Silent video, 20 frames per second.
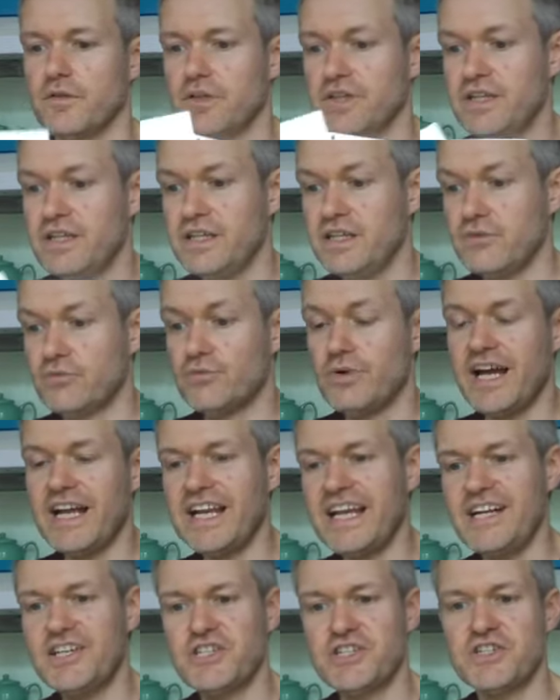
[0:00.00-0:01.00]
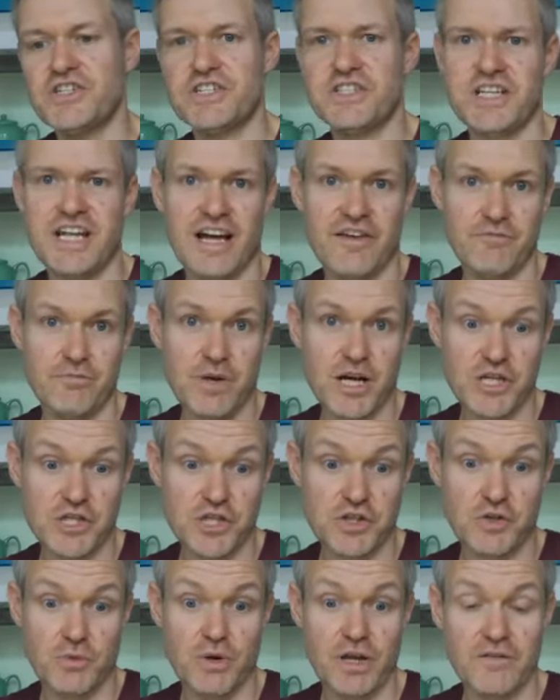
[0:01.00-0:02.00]
red agent doesn't have
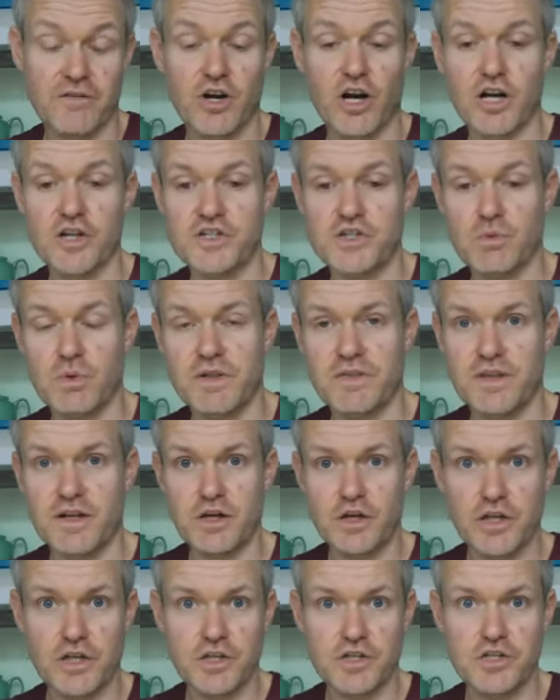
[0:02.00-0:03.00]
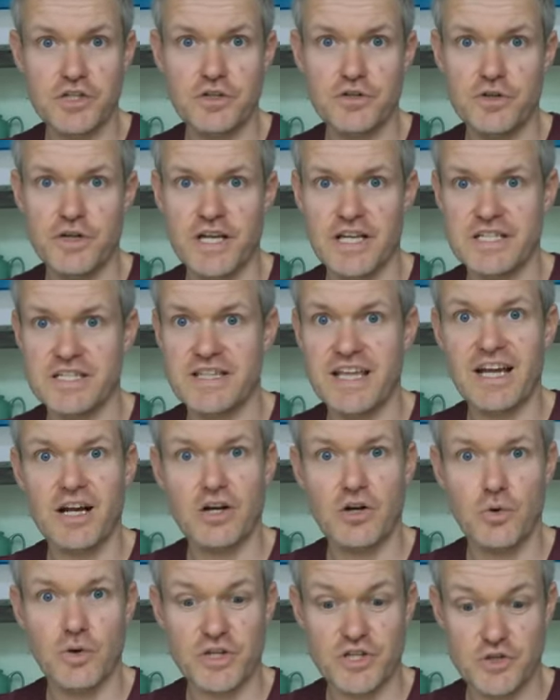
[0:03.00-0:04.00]
much in the way of cards, so what they're going to do is they
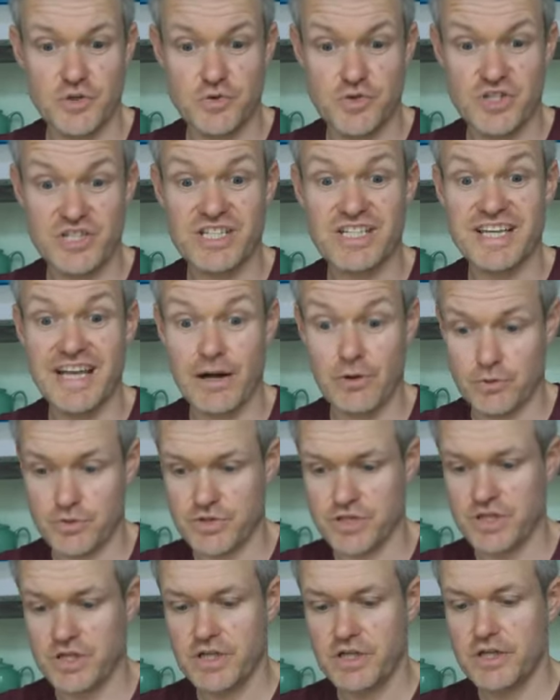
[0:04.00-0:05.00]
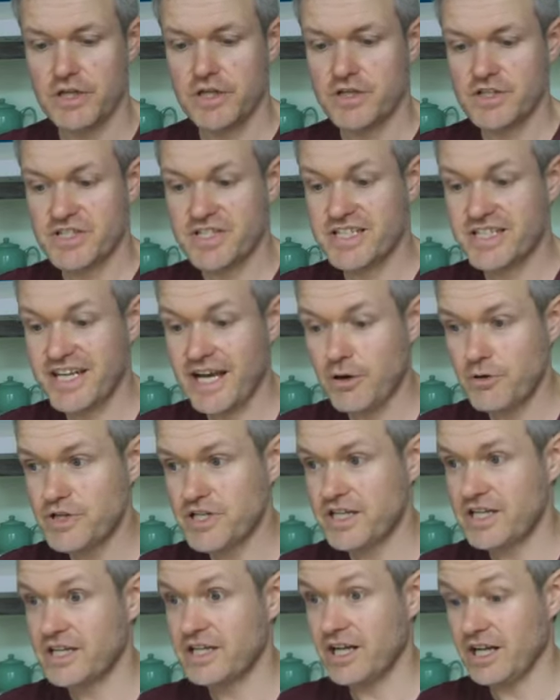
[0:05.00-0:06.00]
are going to scout.
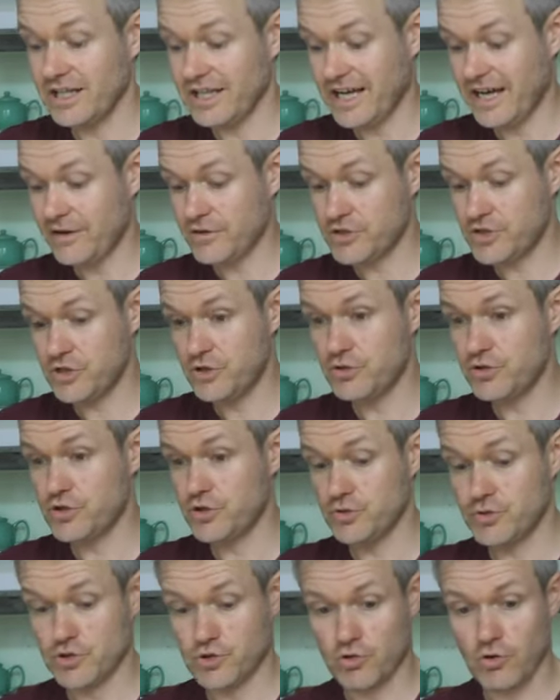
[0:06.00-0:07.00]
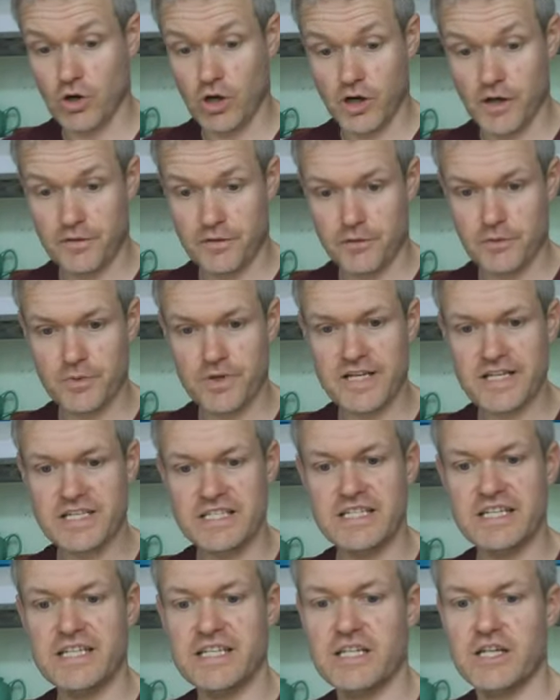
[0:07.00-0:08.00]
Scouting allows you to draw 3
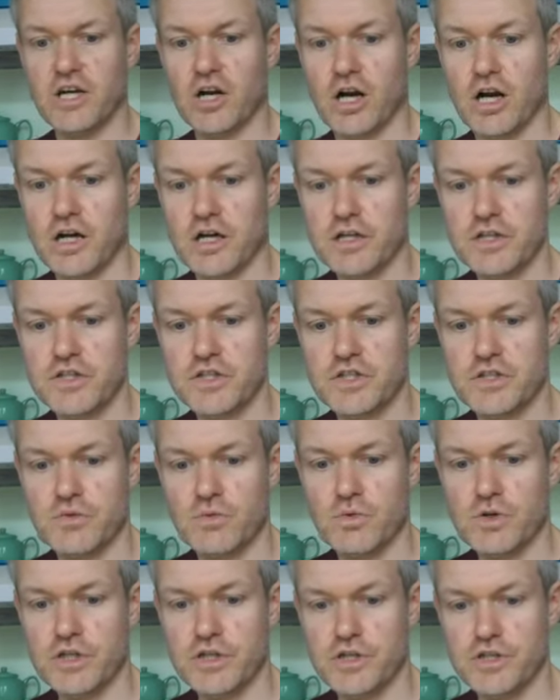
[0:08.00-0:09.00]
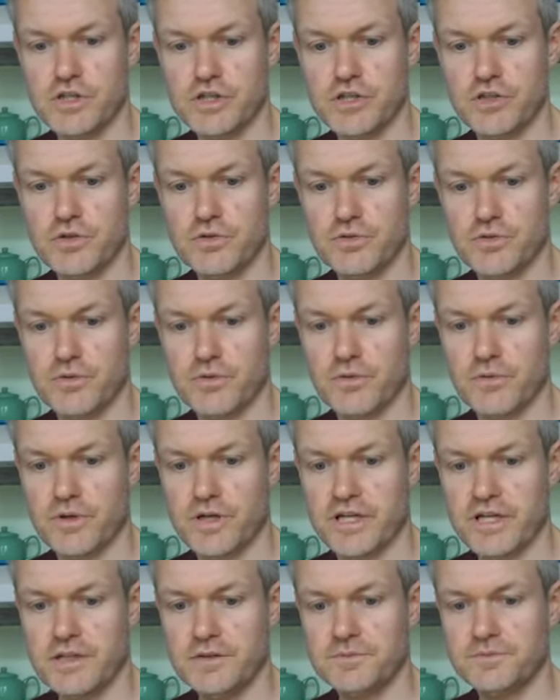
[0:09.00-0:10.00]
city cards, 1, 2,
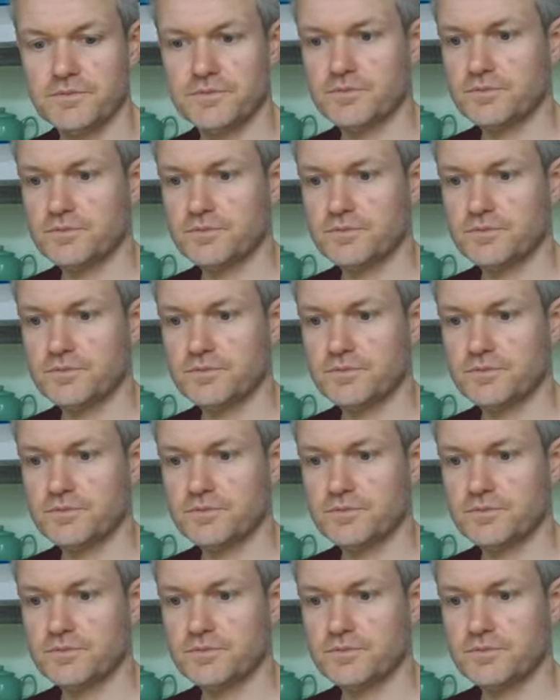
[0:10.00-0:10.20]
3,